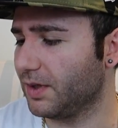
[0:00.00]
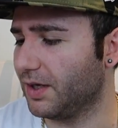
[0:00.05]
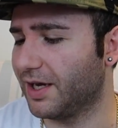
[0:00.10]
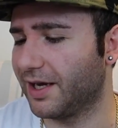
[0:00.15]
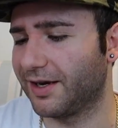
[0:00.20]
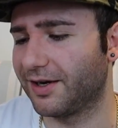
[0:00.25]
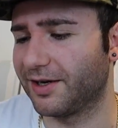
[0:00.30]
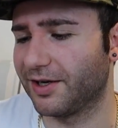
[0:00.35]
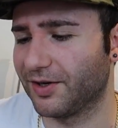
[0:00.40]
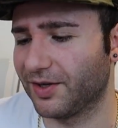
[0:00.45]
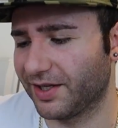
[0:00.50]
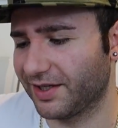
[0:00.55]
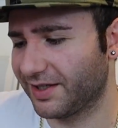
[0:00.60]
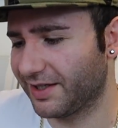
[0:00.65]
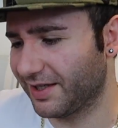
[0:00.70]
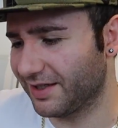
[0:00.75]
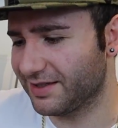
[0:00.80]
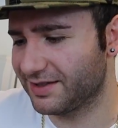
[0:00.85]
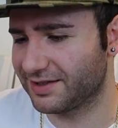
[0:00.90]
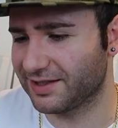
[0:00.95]
I don't know, like
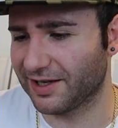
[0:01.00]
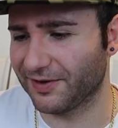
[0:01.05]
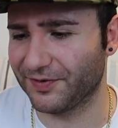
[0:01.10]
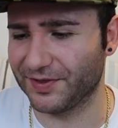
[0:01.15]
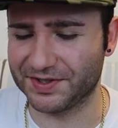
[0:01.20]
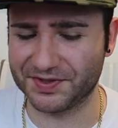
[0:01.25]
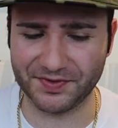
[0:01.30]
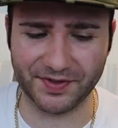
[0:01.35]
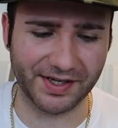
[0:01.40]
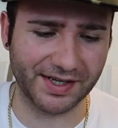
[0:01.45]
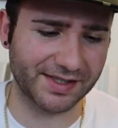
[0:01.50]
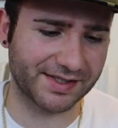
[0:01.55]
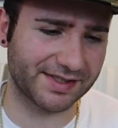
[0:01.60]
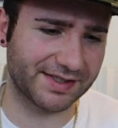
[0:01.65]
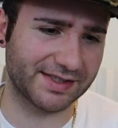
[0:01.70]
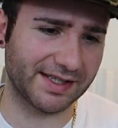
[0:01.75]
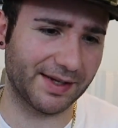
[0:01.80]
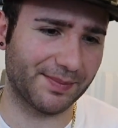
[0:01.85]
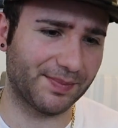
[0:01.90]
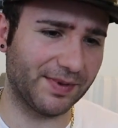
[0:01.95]
kid stuff, it's funny because
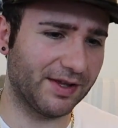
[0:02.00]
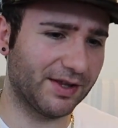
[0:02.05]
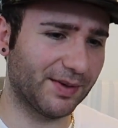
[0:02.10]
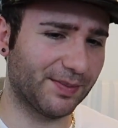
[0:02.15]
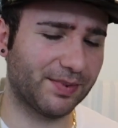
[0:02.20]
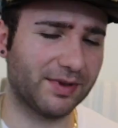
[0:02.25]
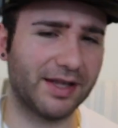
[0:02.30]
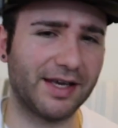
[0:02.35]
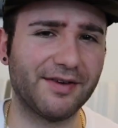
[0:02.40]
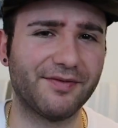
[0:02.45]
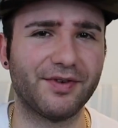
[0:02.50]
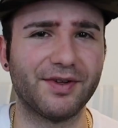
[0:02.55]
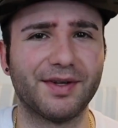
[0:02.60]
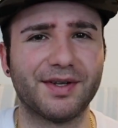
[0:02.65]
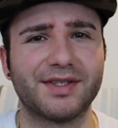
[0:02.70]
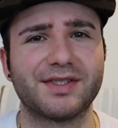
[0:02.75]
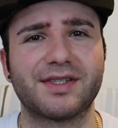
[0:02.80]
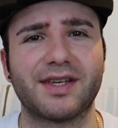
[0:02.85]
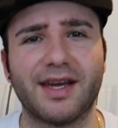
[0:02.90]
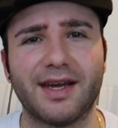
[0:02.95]
it's like either playful
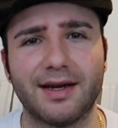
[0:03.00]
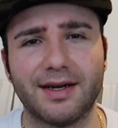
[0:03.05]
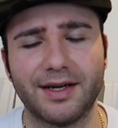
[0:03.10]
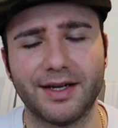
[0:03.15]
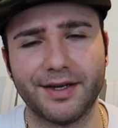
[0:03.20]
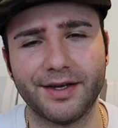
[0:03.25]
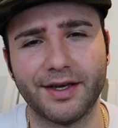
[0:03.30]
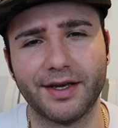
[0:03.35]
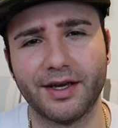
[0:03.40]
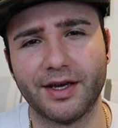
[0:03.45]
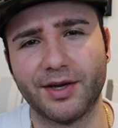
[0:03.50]
or scary.